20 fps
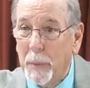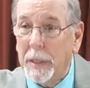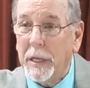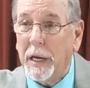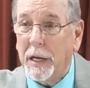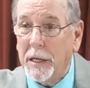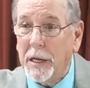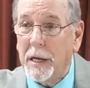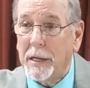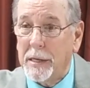But
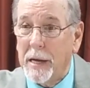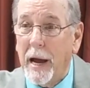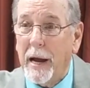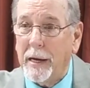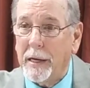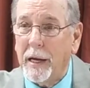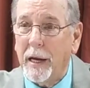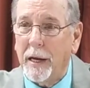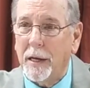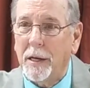he did die
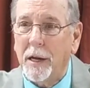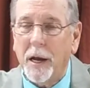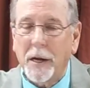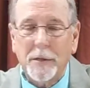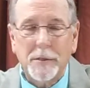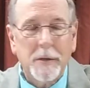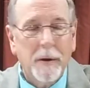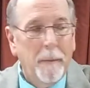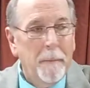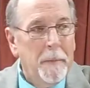again,
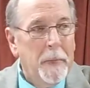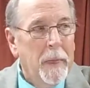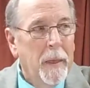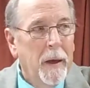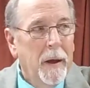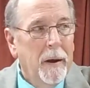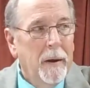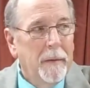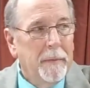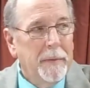yeah.
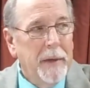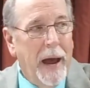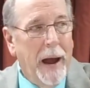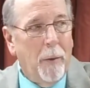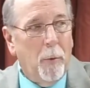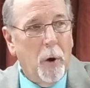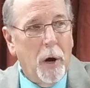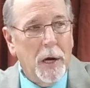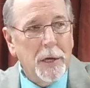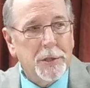
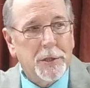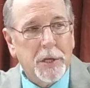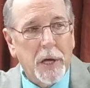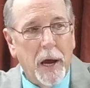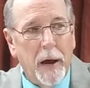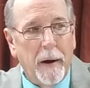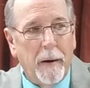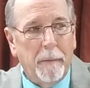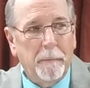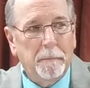That was,
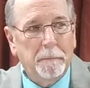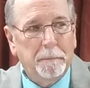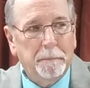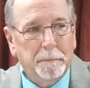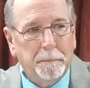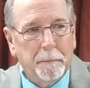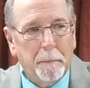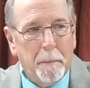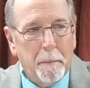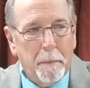uh,
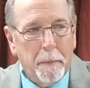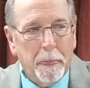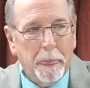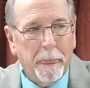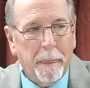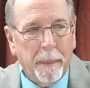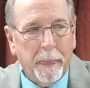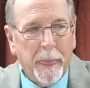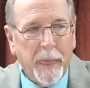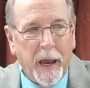
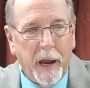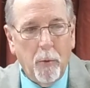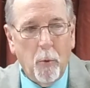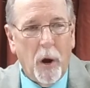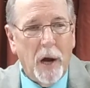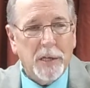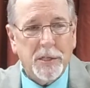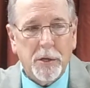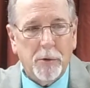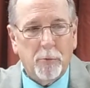he
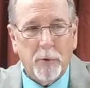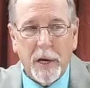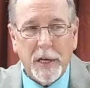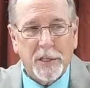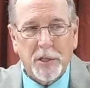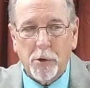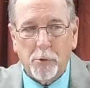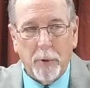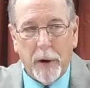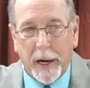wasn't
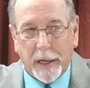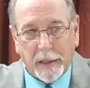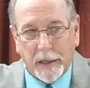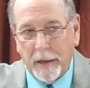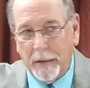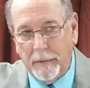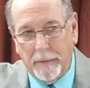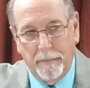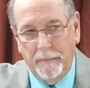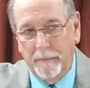resurrected